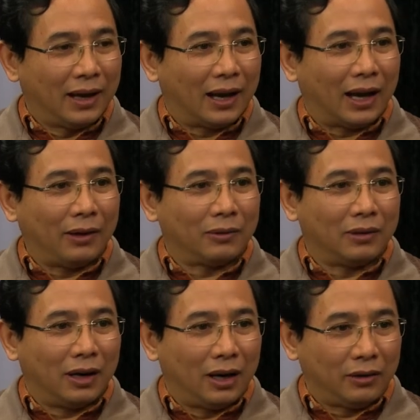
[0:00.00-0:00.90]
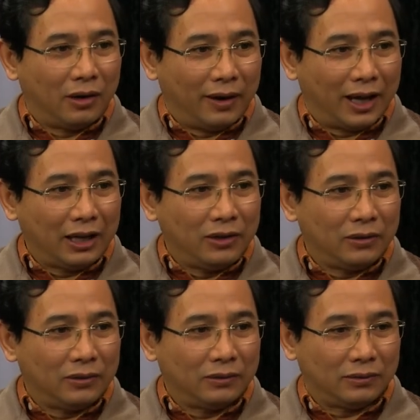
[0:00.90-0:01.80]
I would donate
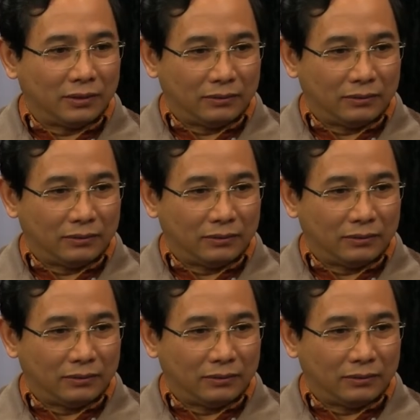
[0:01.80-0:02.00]
you